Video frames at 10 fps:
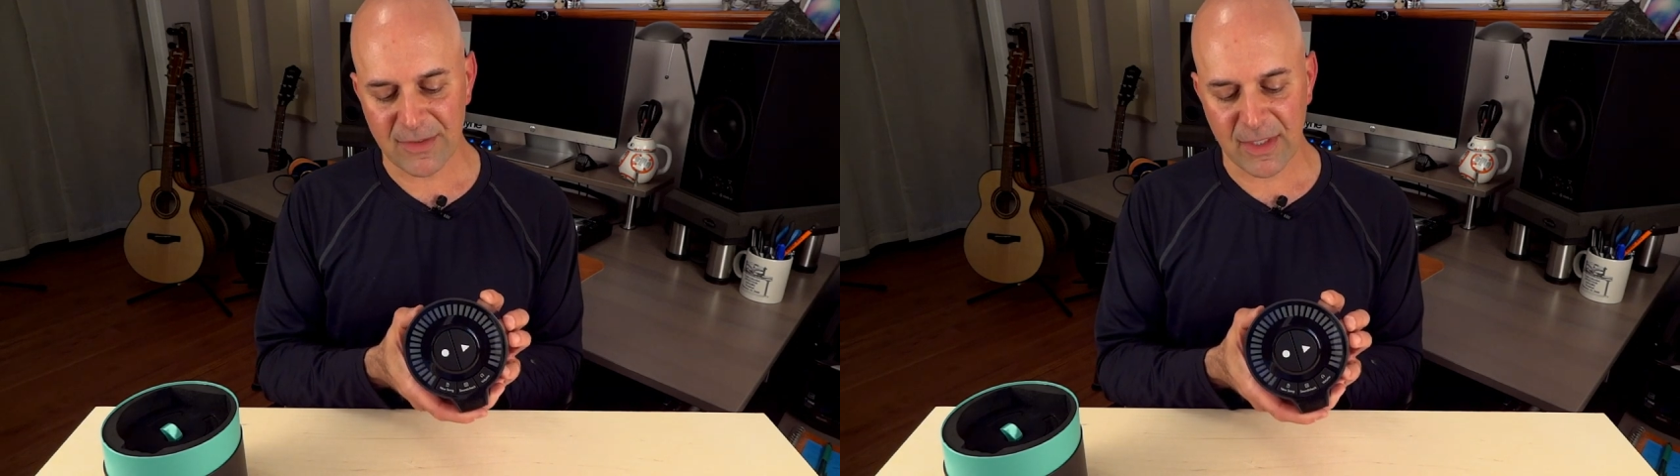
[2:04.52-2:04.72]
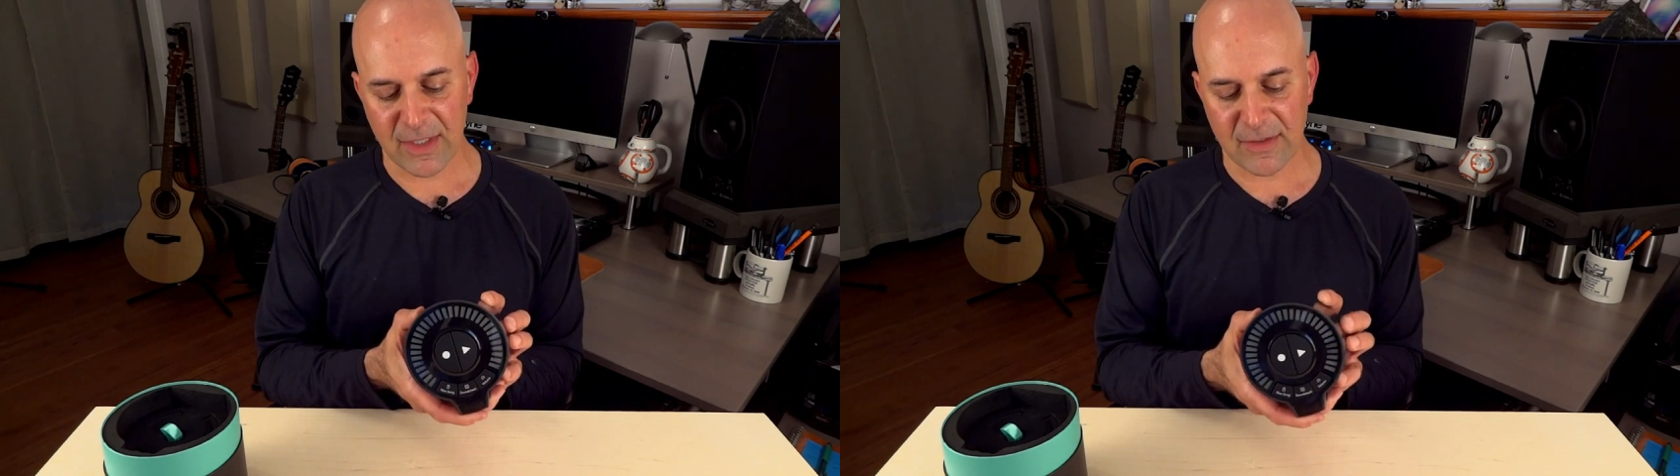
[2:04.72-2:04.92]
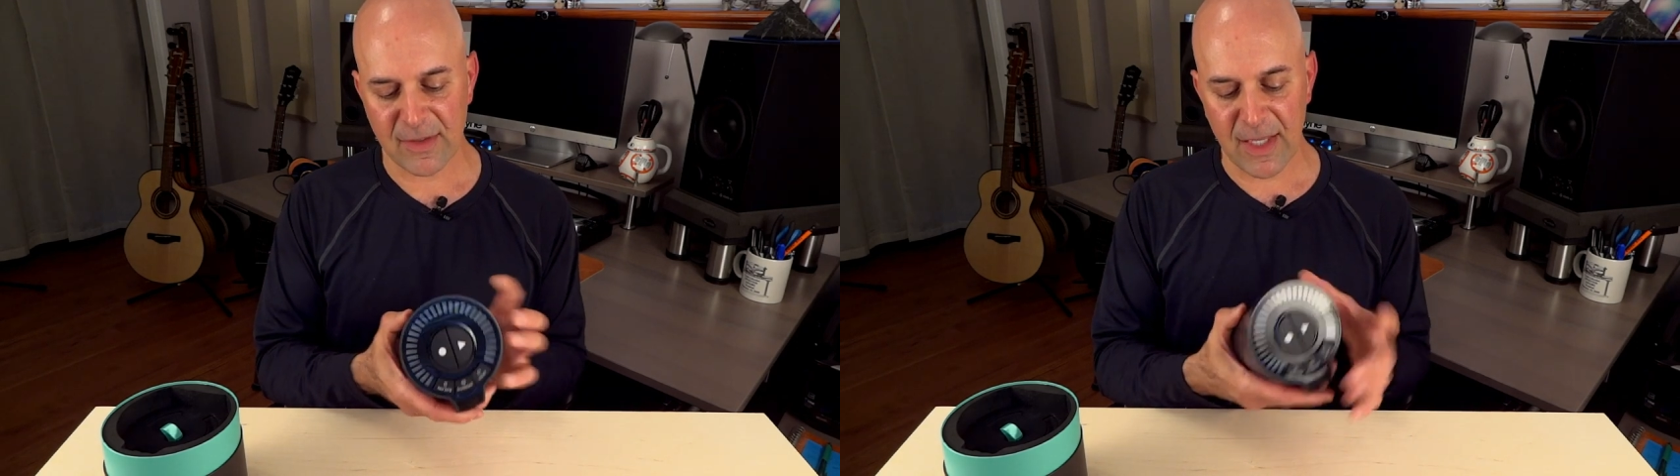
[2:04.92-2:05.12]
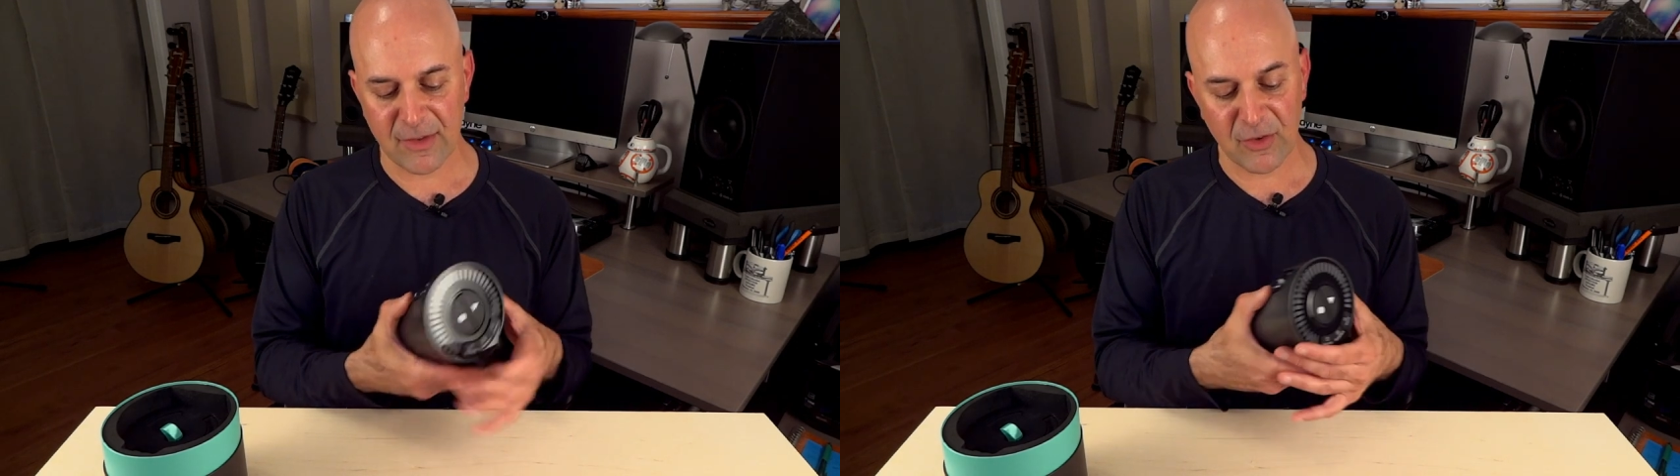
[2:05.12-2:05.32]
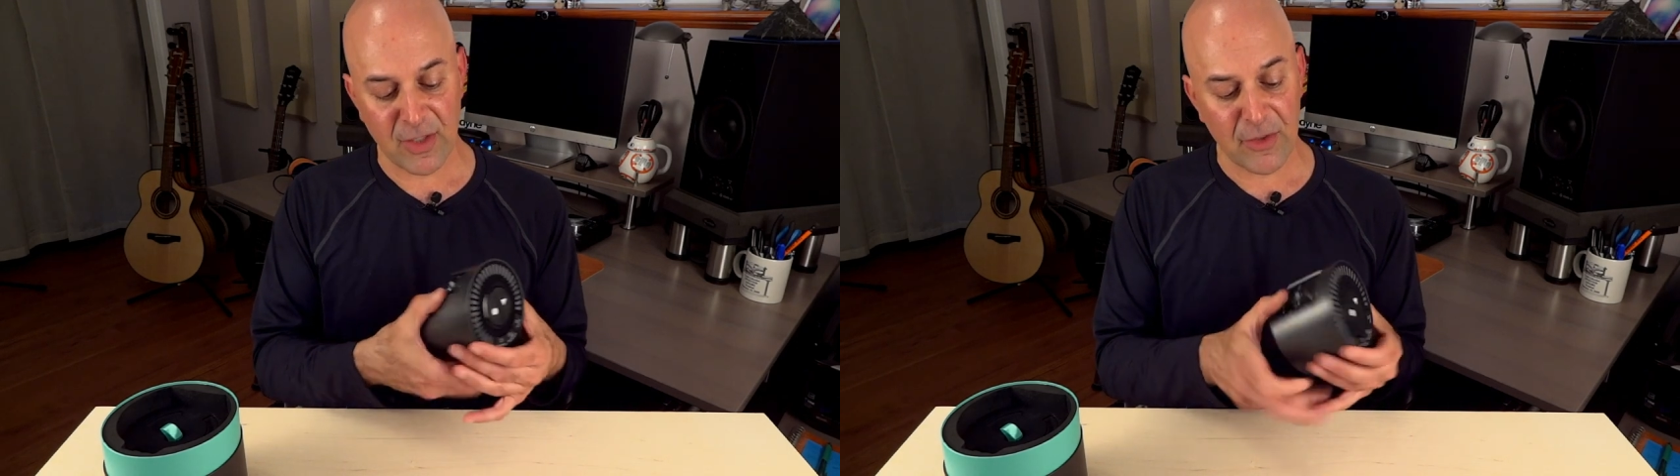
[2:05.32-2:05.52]
Dig into
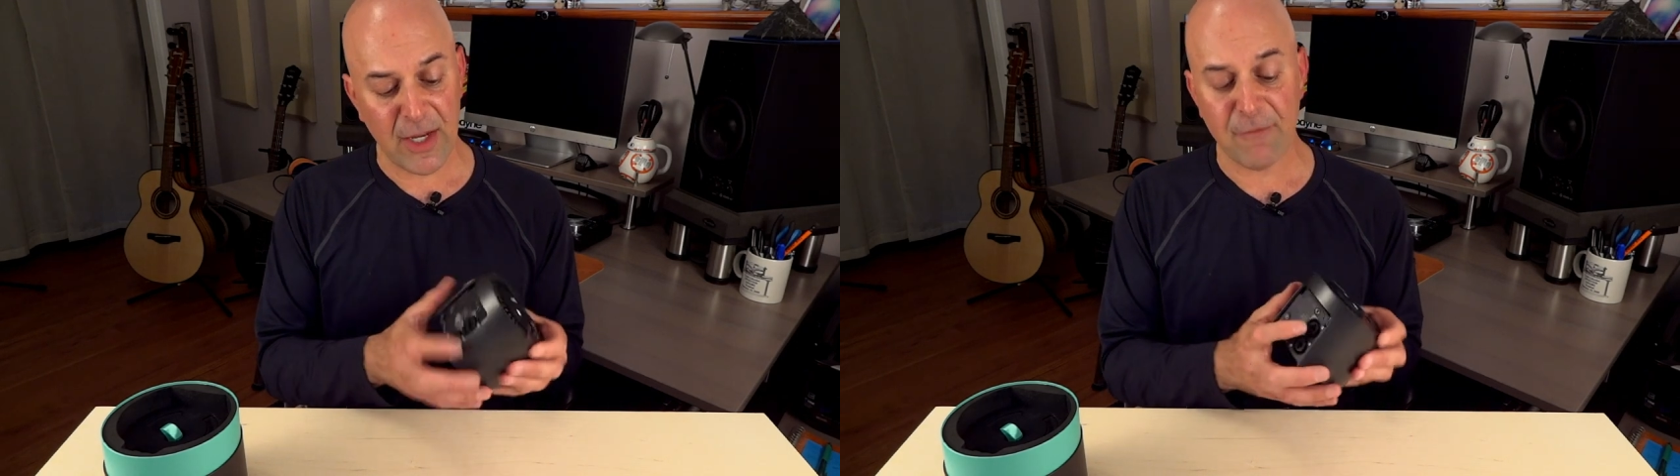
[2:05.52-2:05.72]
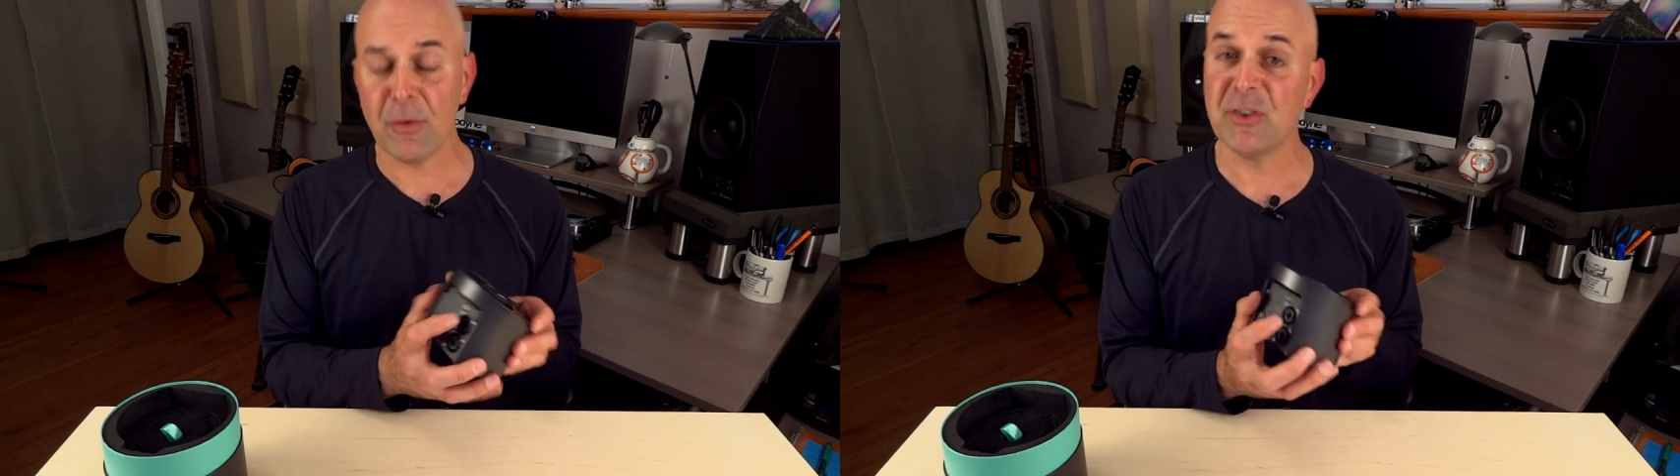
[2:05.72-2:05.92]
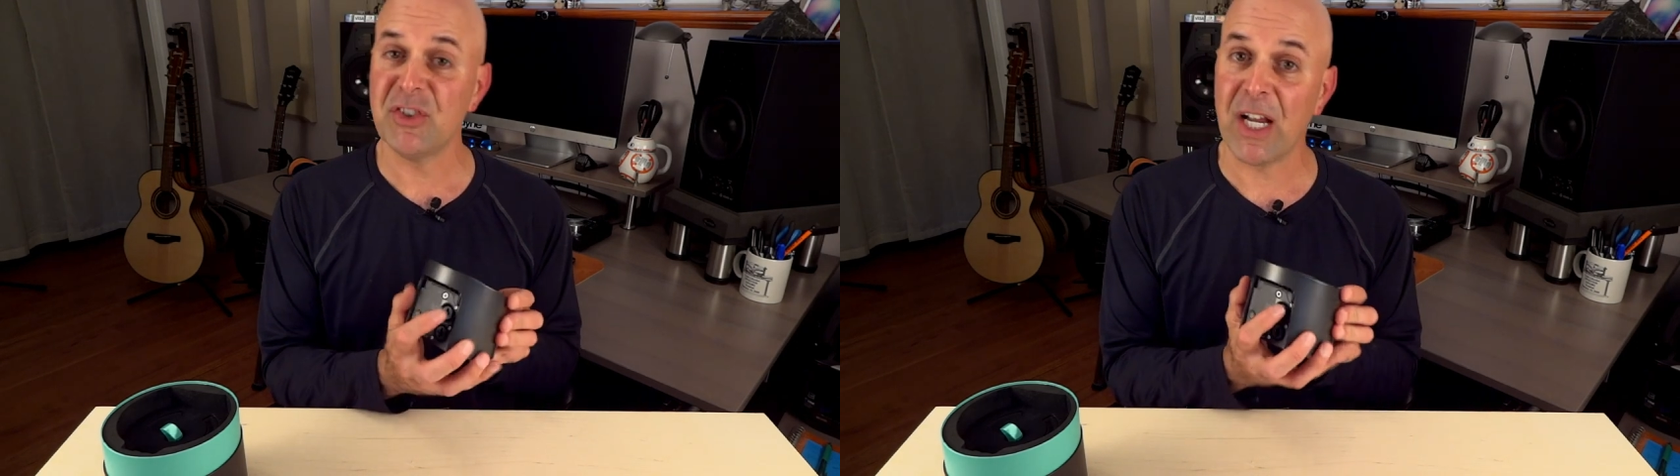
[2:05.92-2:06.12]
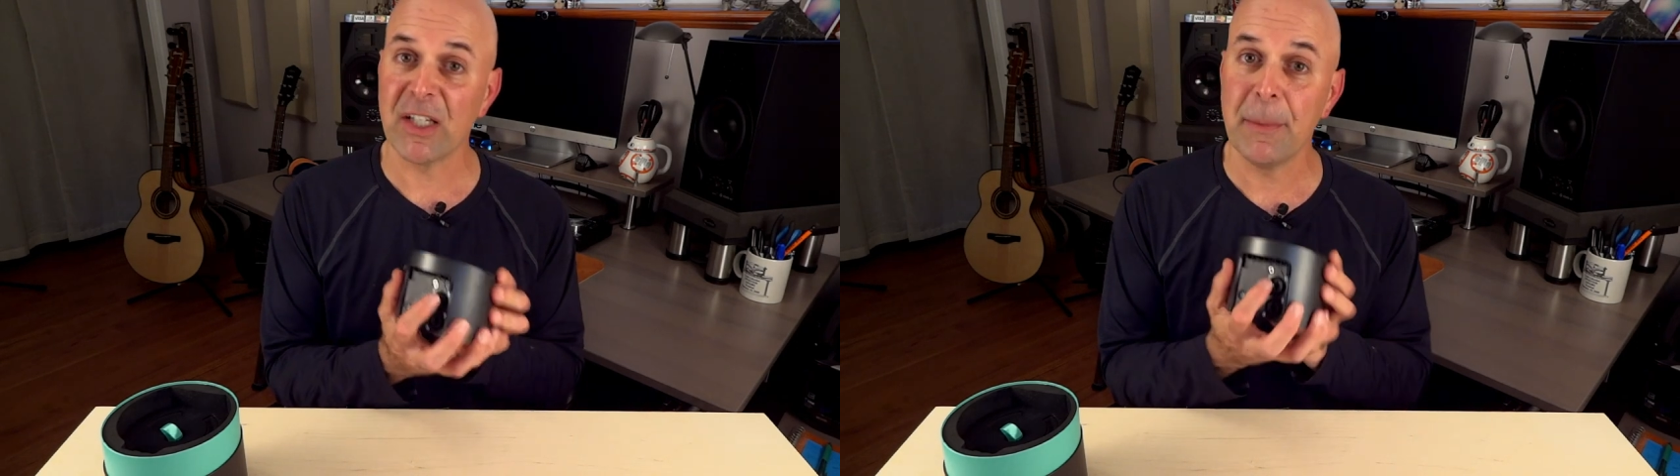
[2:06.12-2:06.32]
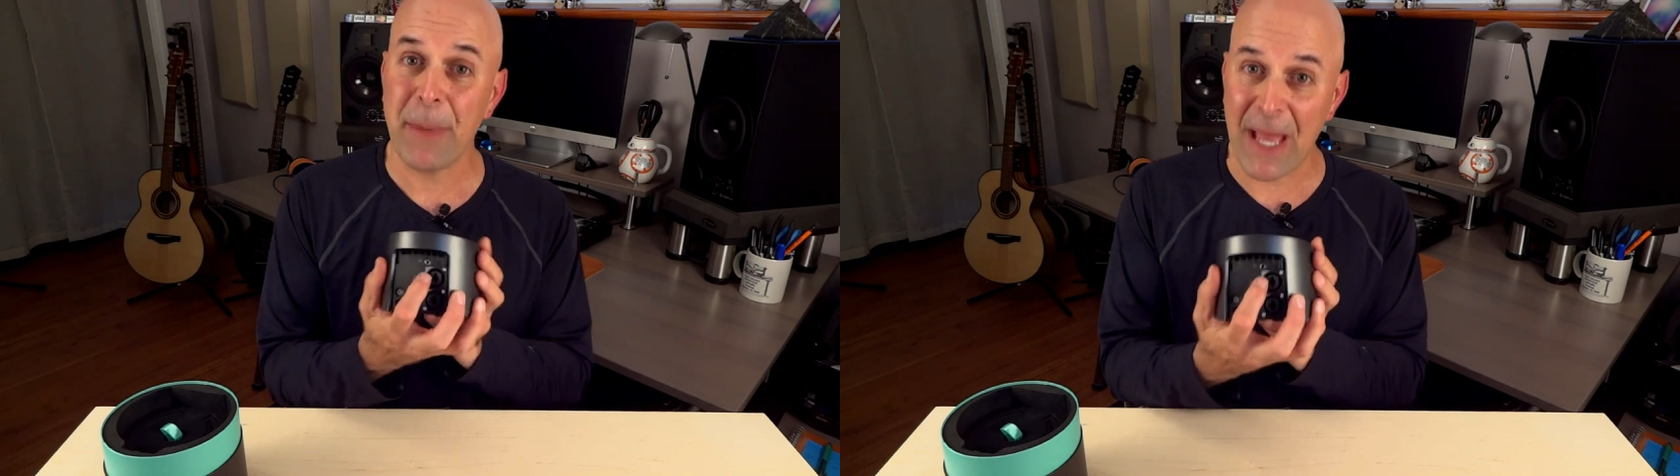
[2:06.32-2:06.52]
that. There's another headphones
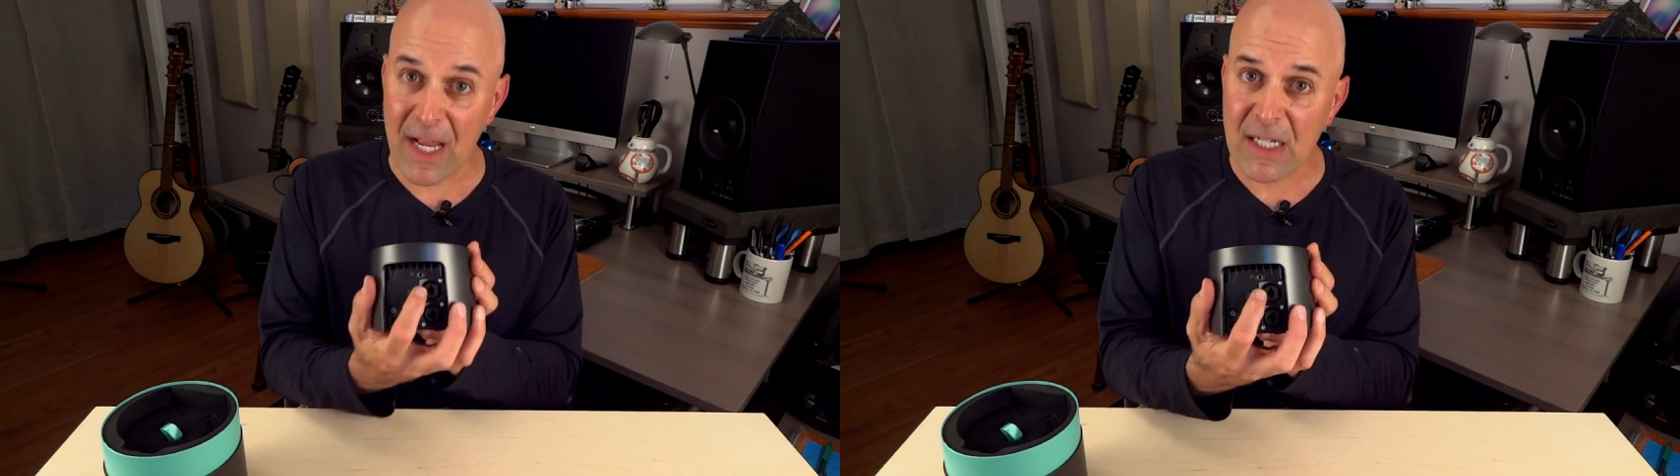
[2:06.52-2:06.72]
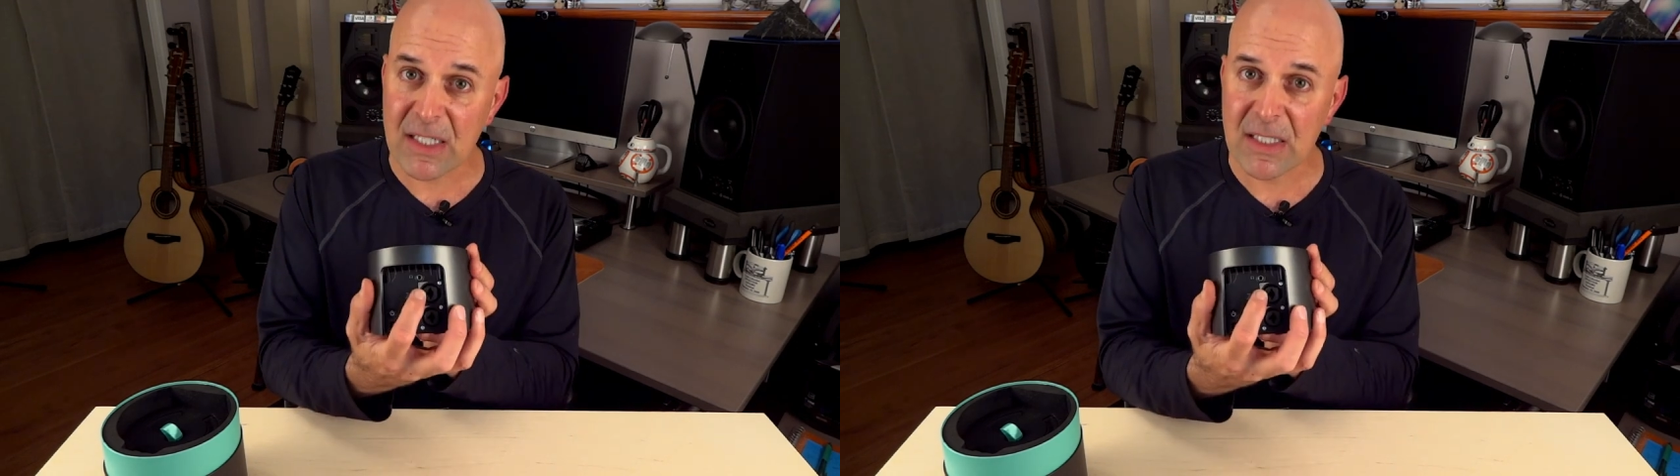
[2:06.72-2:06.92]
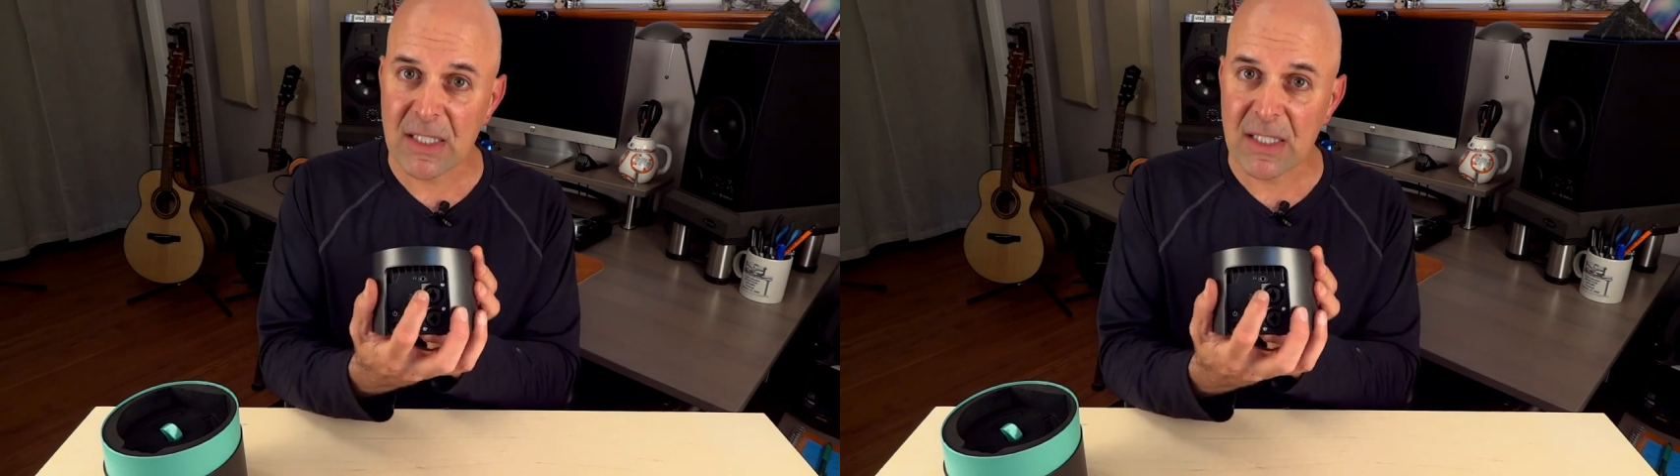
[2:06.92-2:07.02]
jack in the back,